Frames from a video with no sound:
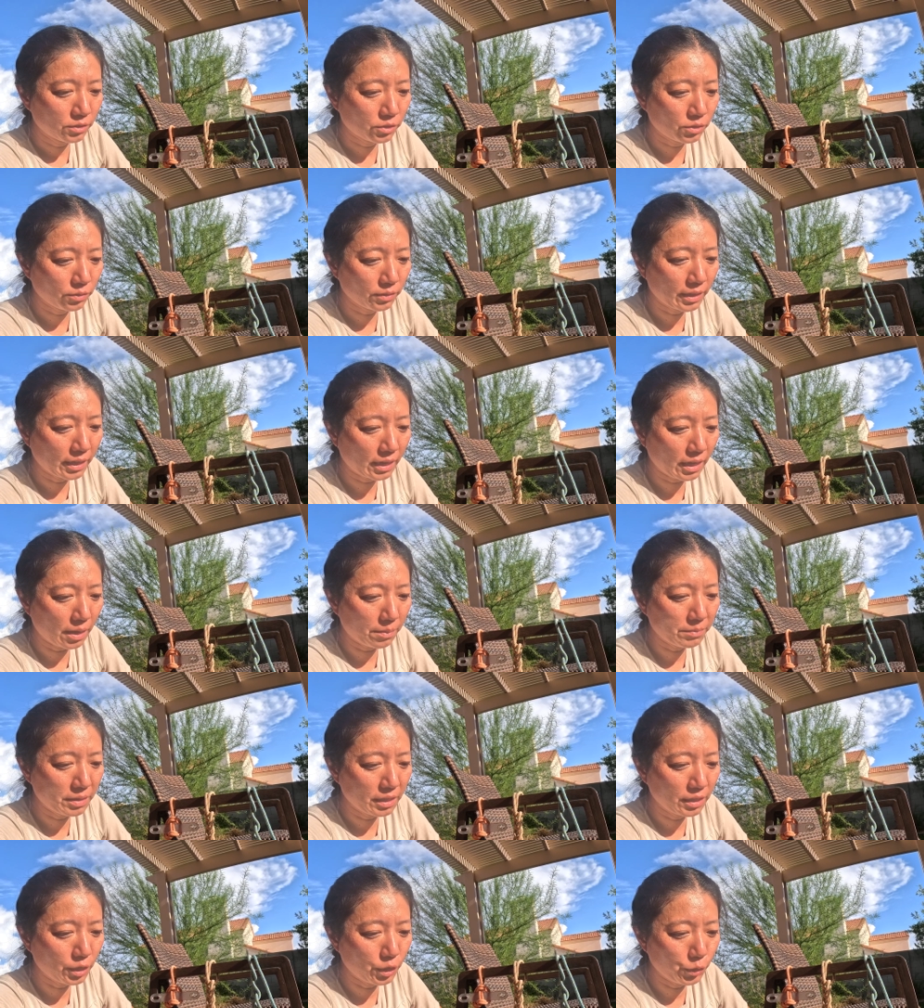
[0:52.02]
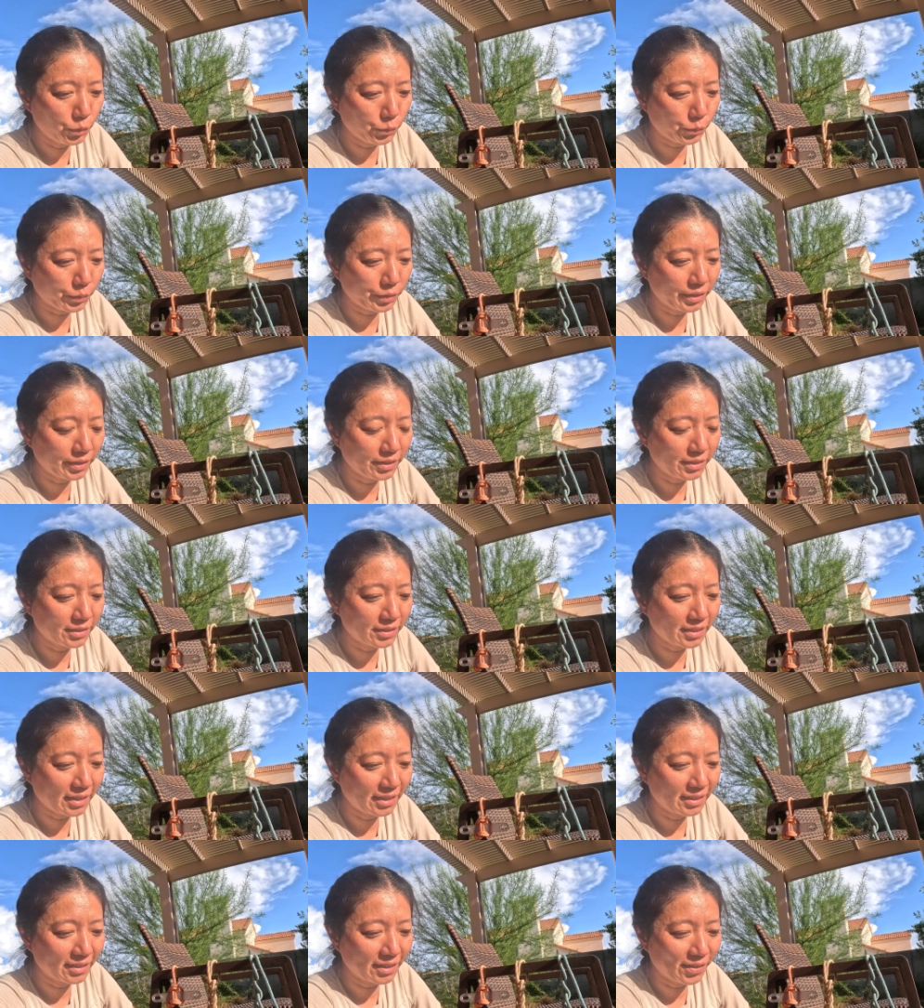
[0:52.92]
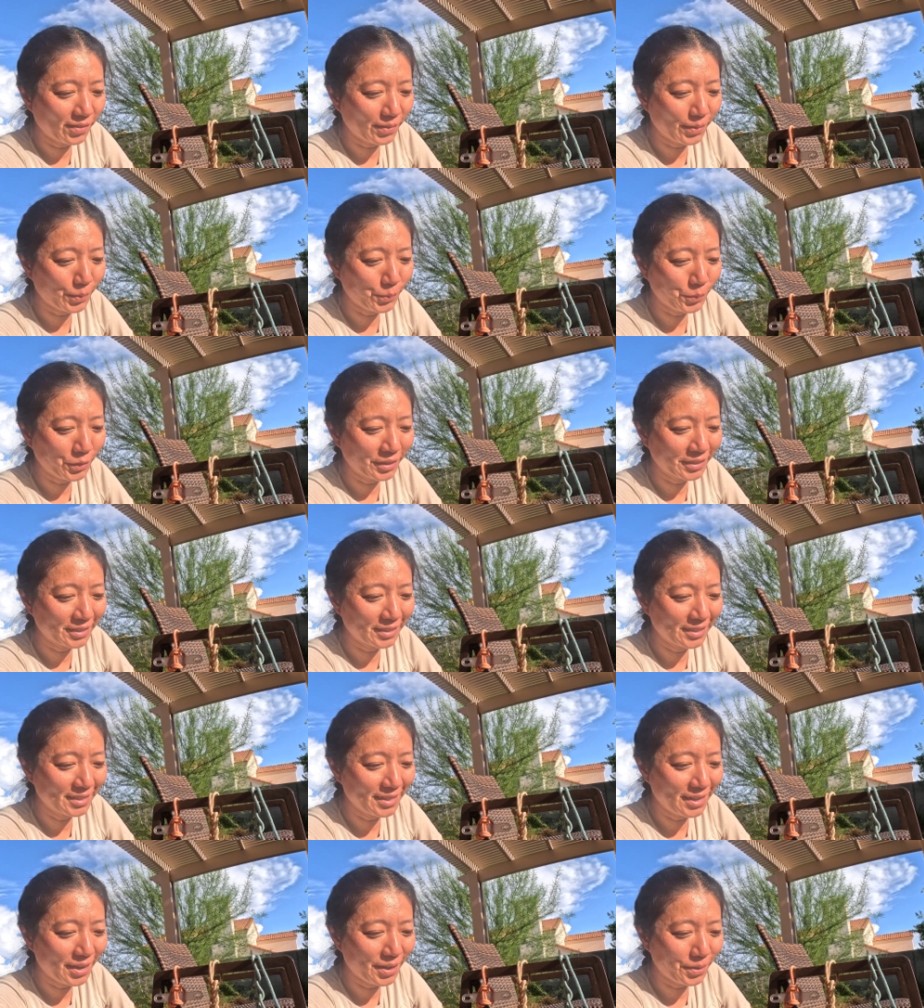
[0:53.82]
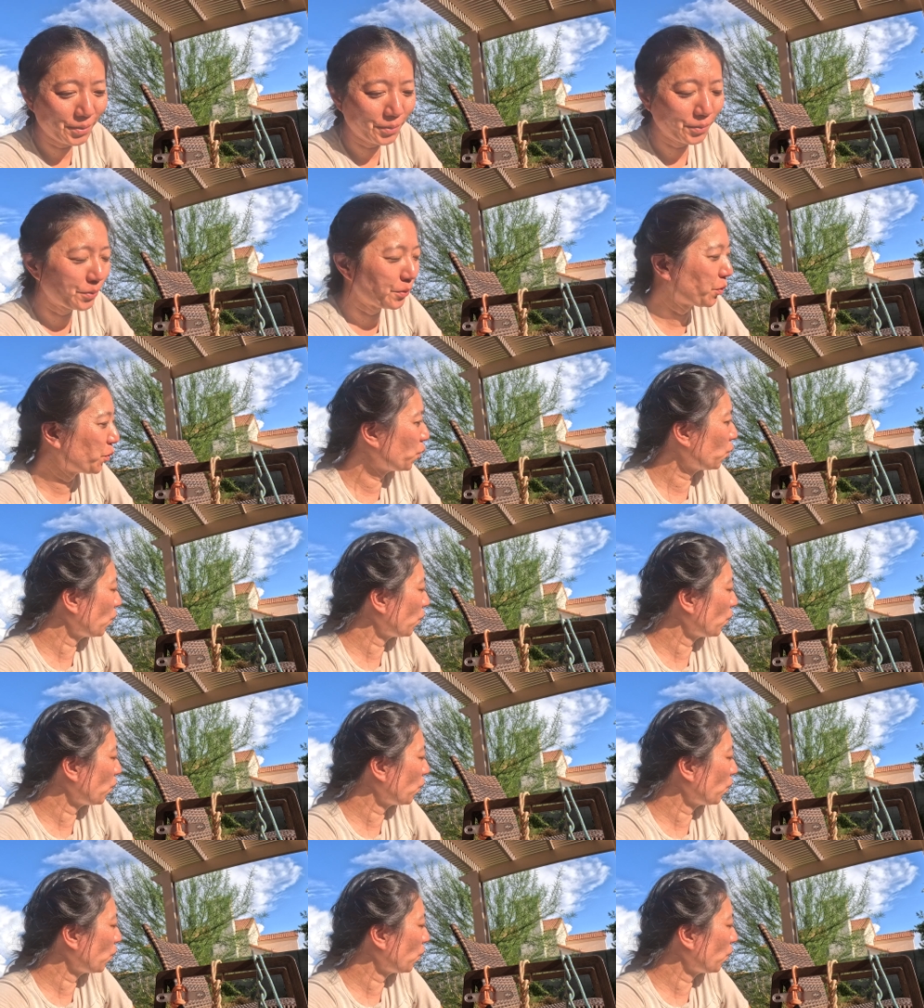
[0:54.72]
So that got me curious, and now I want to know